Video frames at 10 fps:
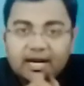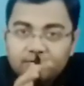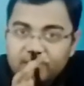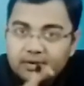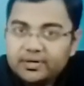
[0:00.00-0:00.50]

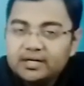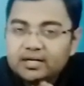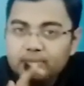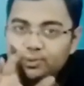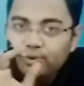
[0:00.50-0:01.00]
And whenever
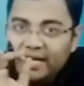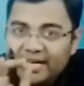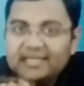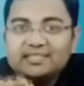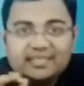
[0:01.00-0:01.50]
it comes to
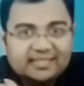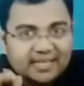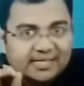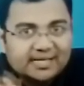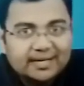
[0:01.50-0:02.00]
any
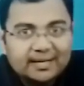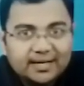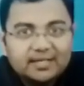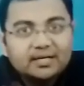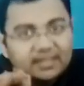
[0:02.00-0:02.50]
GSAT
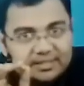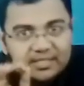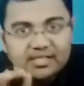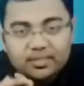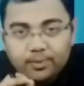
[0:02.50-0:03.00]
satellite,
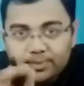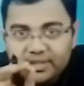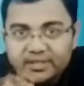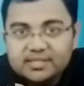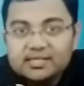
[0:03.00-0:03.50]
just
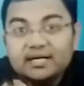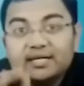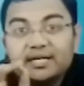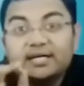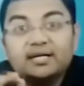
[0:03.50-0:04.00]
remember this,
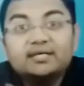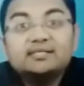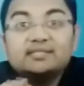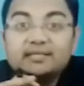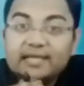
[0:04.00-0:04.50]
that it
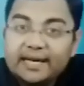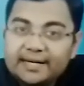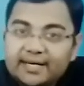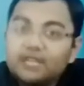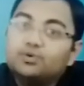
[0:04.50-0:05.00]
is
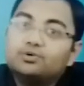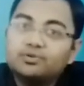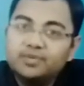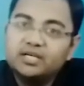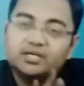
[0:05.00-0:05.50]
related to
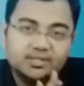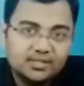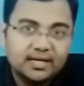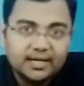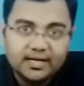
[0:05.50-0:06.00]

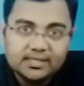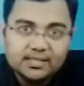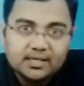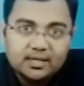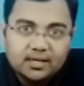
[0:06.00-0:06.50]
communication satellites.
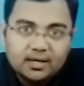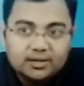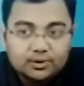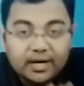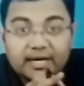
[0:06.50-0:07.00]

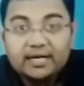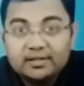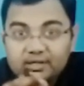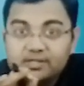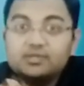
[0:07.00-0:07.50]
So
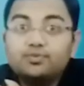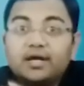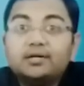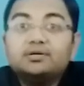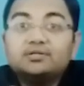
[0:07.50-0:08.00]
again, this is
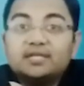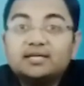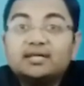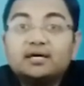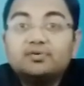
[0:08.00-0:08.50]
one
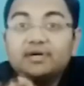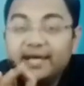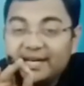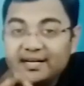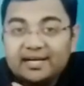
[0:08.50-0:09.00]
thing that will
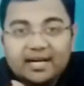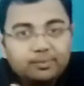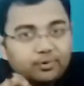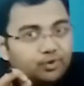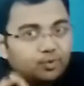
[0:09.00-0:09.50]
directly
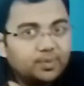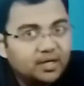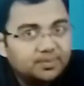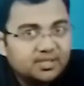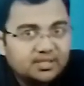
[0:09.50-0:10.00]
help you in your
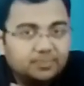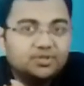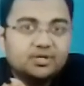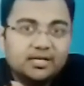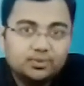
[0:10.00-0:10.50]
prelims
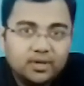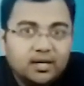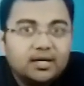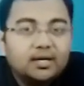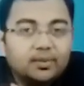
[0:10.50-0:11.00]
examination as
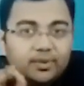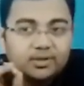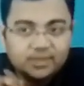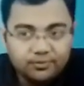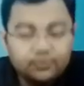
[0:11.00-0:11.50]
well.
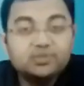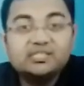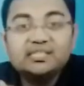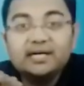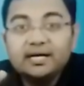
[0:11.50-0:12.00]
Because if you
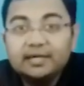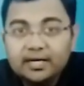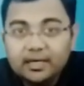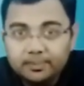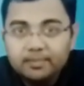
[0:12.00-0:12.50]
see
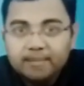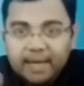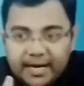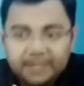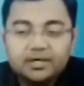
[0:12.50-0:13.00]
a name
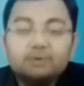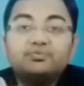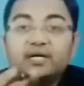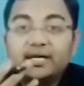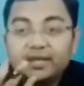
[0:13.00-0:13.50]
and
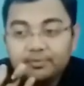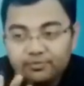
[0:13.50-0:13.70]
if there are